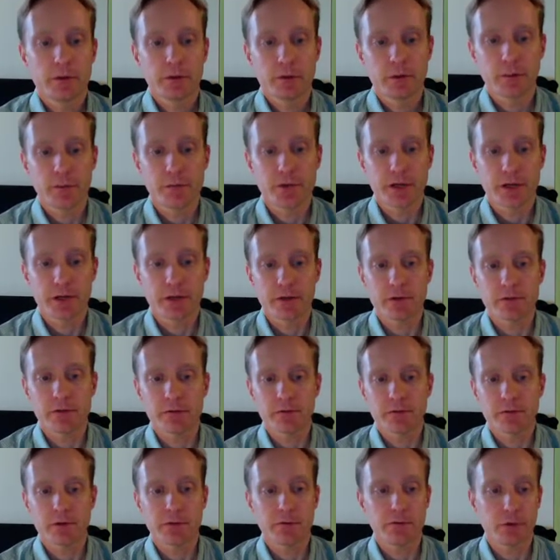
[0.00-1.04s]
objective,
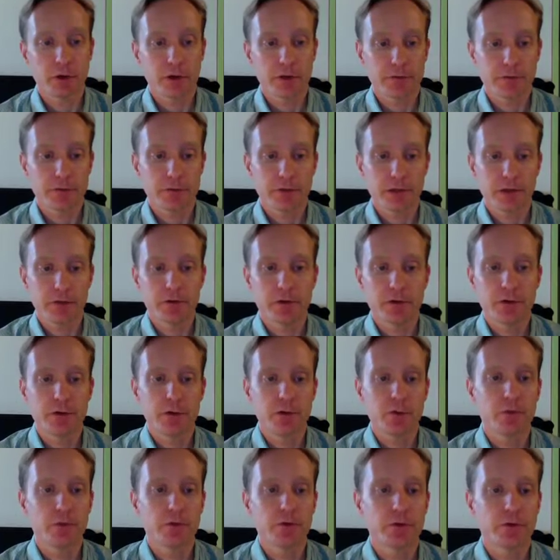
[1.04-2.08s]
philosopher David
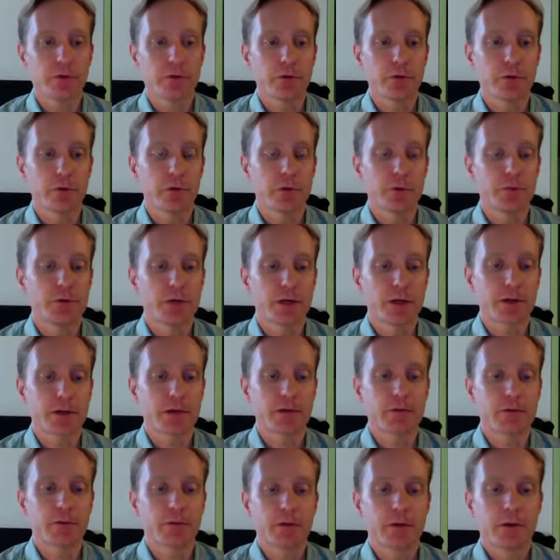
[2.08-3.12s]
Hume, there's no
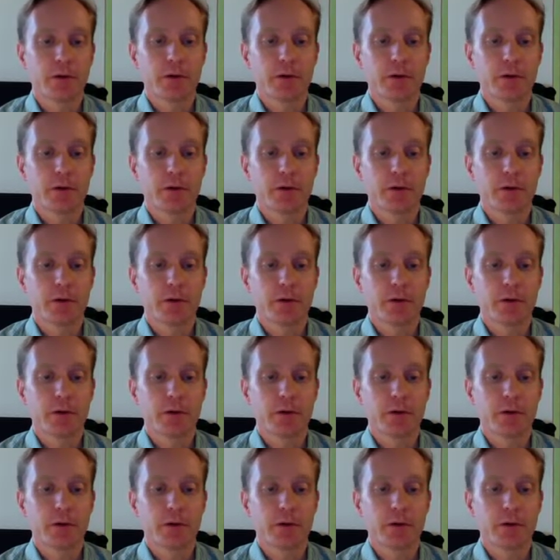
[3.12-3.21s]
objective,